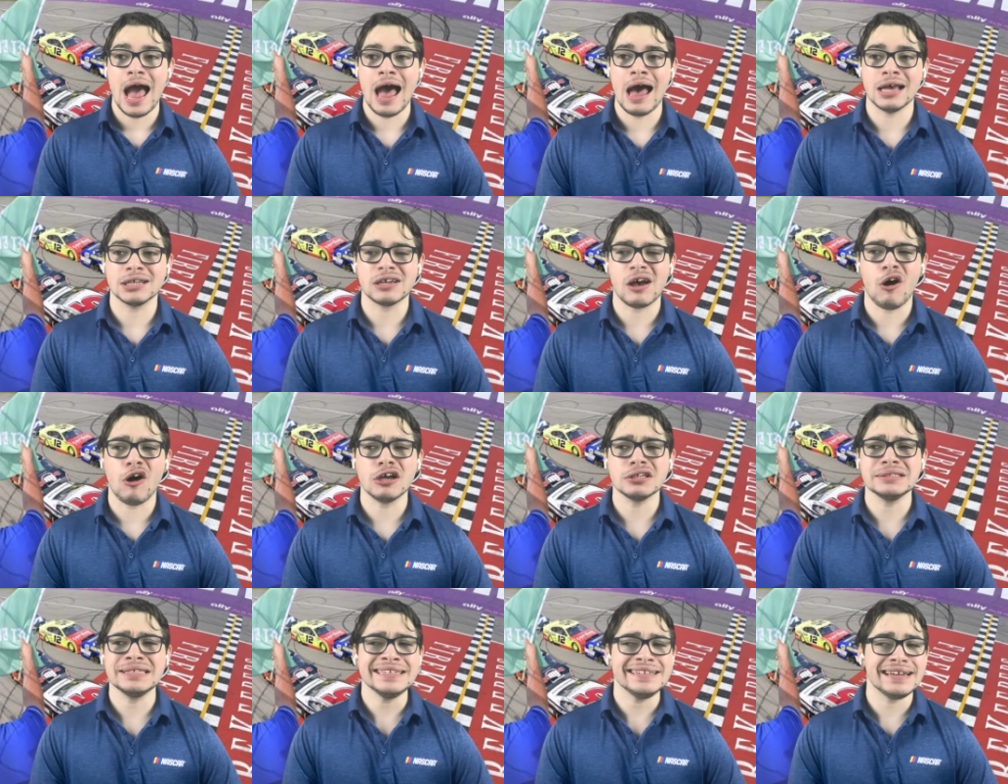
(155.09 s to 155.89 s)
as
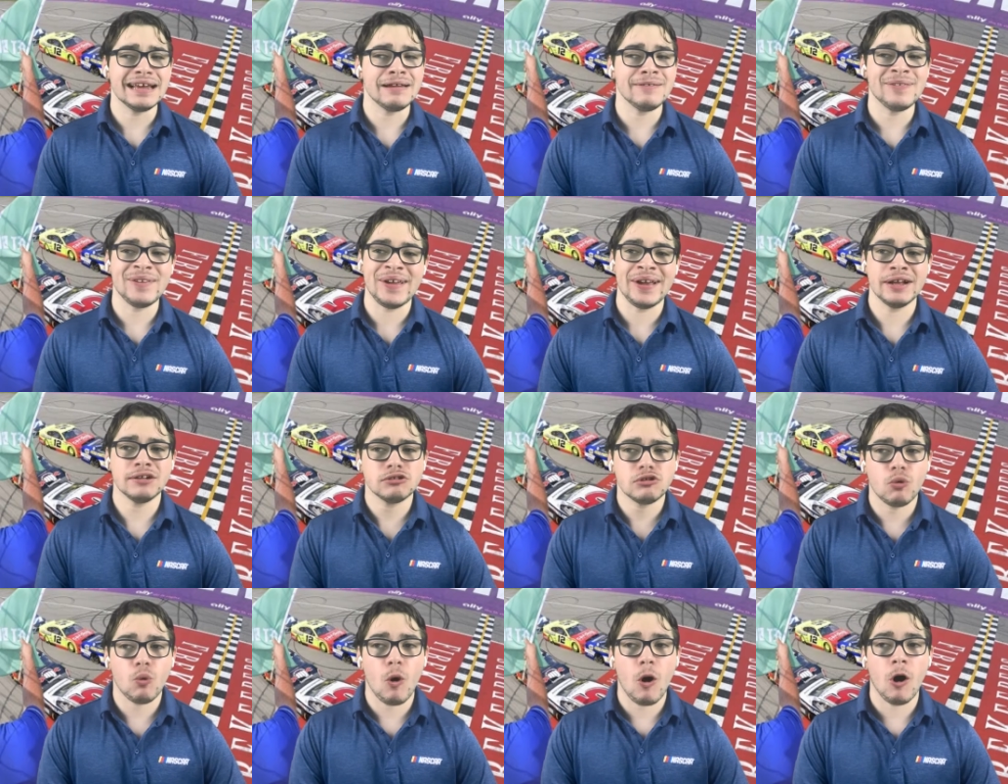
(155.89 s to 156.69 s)
Austin Dillon hit
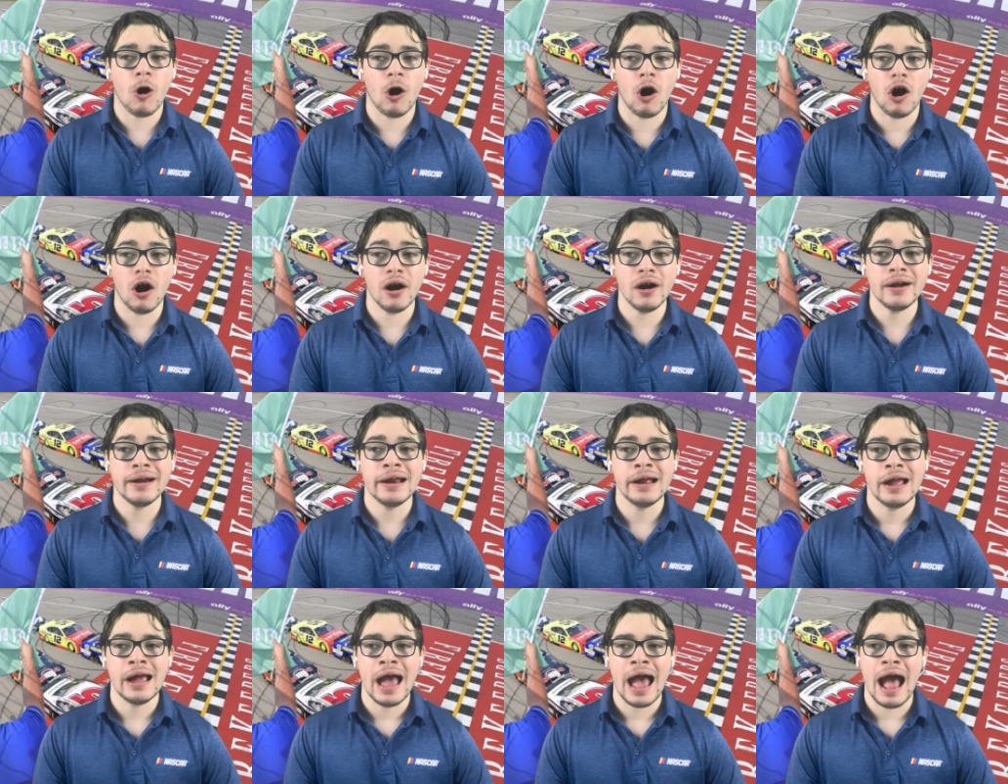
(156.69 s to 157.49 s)
the wall
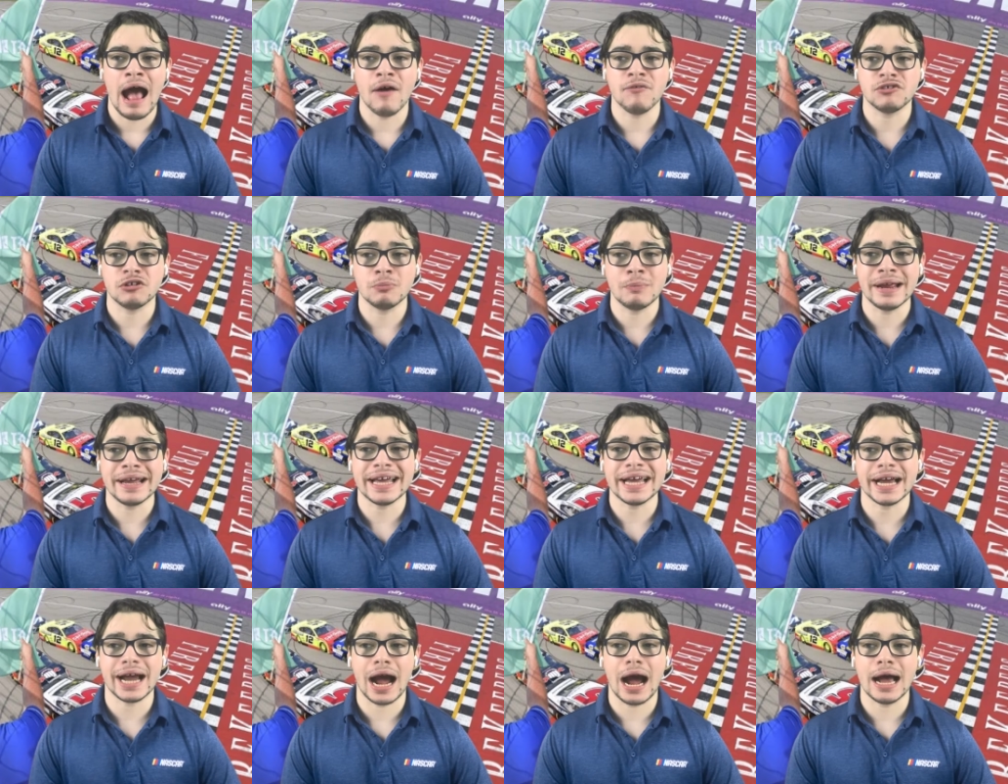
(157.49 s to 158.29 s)
hard after
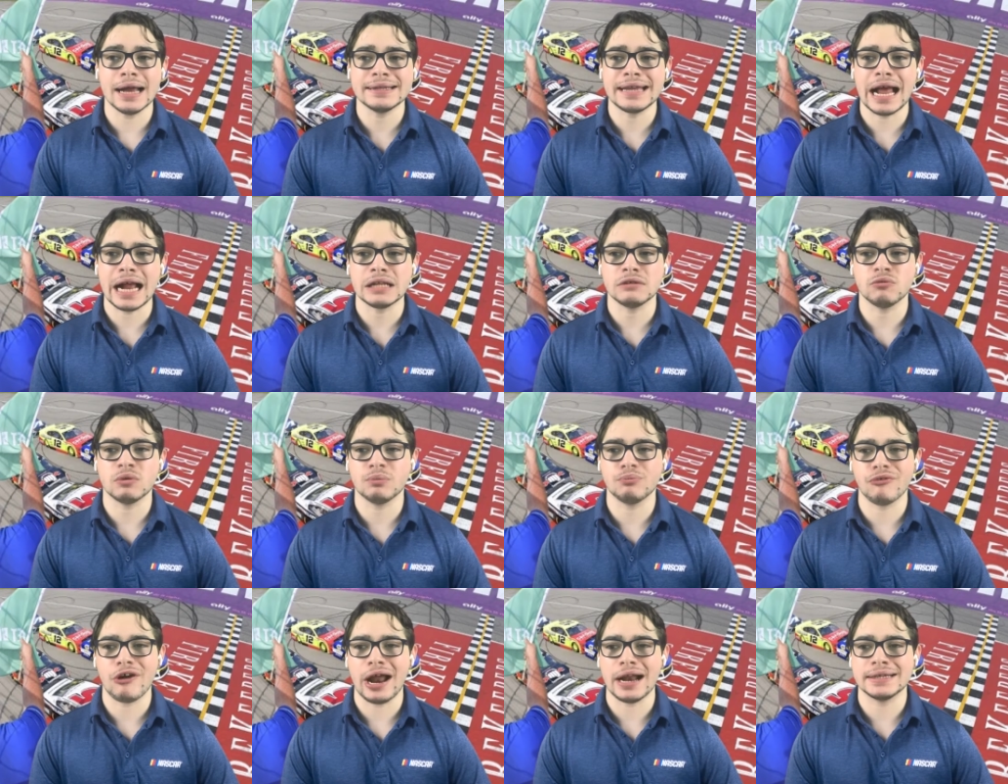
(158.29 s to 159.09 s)
making contact
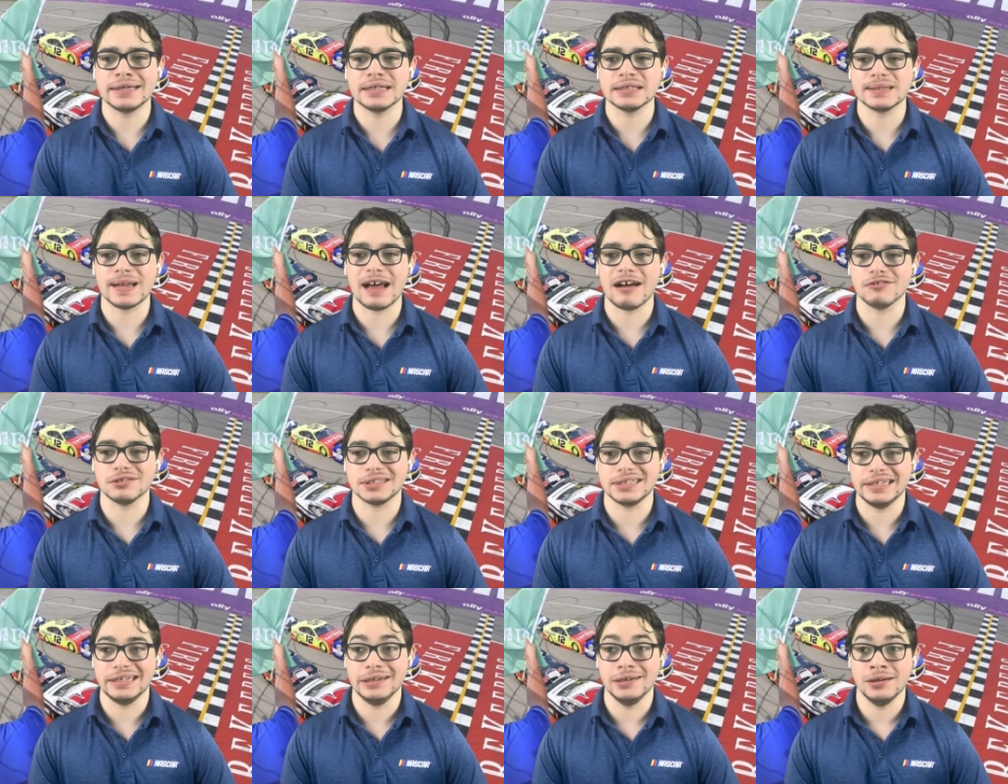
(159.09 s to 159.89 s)
with Brad
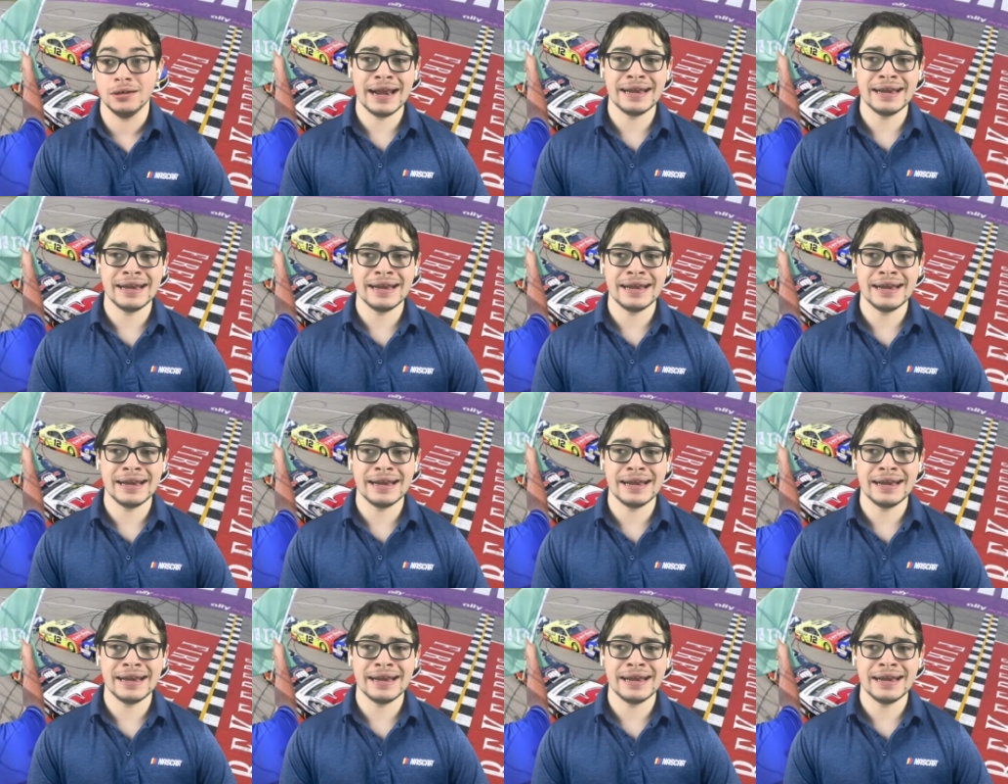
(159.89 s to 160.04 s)
Keselowski.